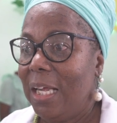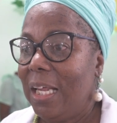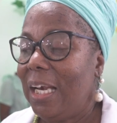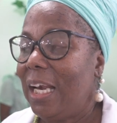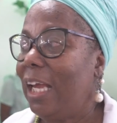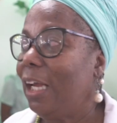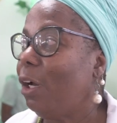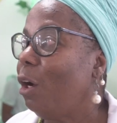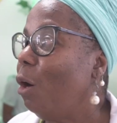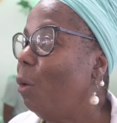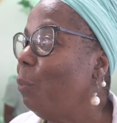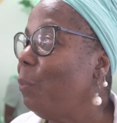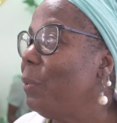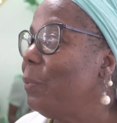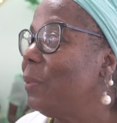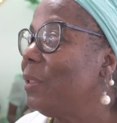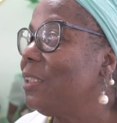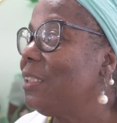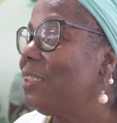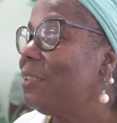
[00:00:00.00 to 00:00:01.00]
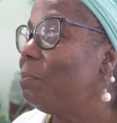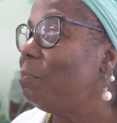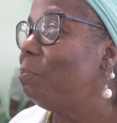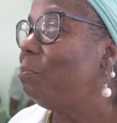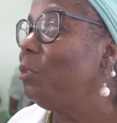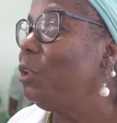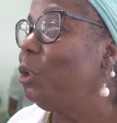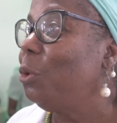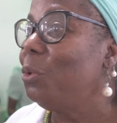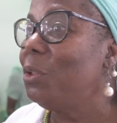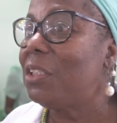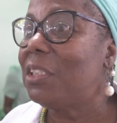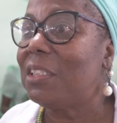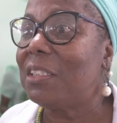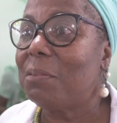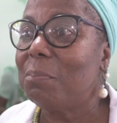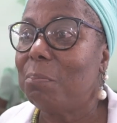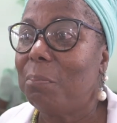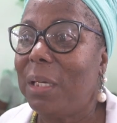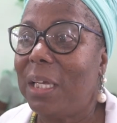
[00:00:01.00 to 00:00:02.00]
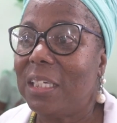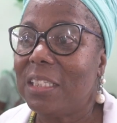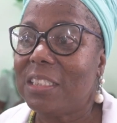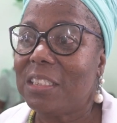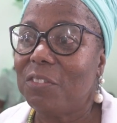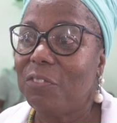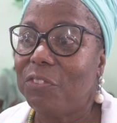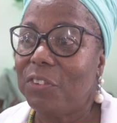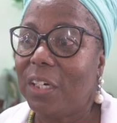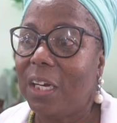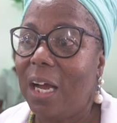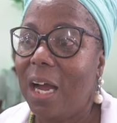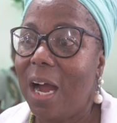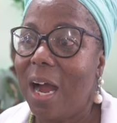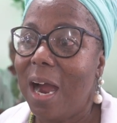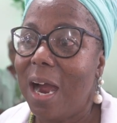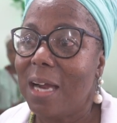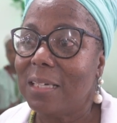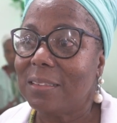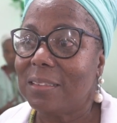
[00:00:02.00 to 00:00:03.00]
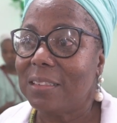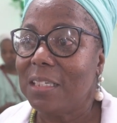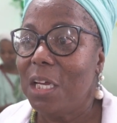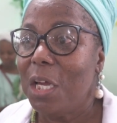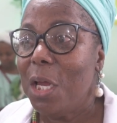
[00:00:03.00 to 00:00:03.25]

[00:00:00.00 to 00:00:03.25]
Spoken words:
Like how we would use medicine for the heart,